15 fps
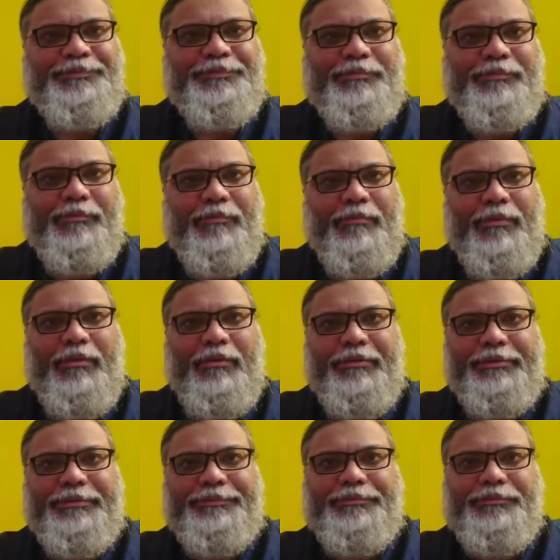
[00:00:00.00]

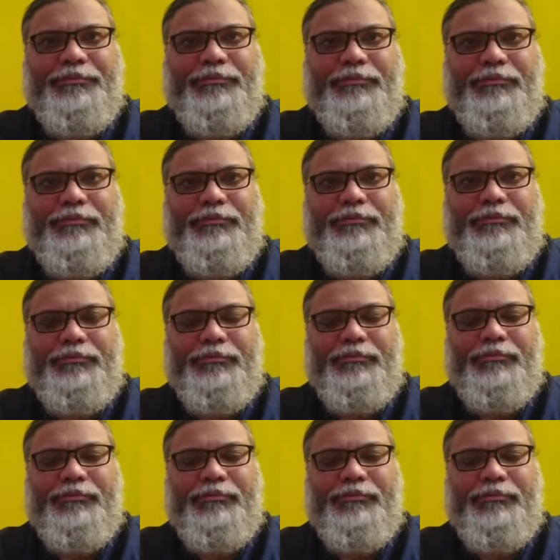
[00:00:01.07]
[no speech]